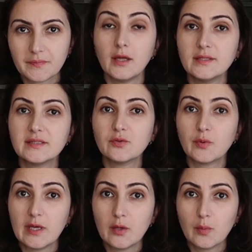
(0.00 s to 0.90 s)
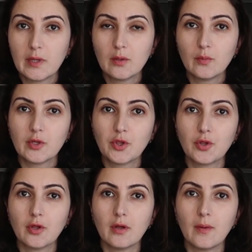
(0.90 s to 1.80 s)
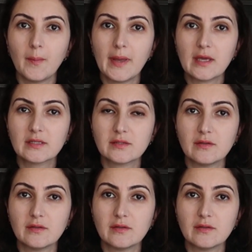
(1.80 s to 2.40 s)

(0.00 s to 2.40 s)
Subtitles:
And it's a rear wheel, which makes